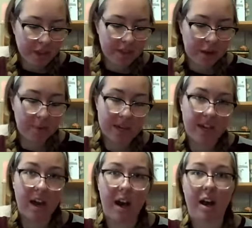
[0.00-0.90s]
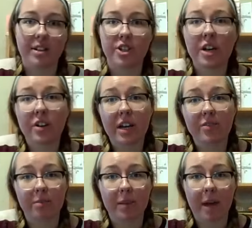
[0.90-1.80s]
that we generate
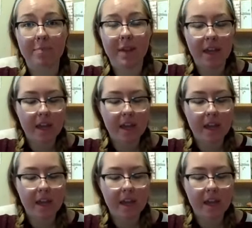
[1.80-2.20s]
from them.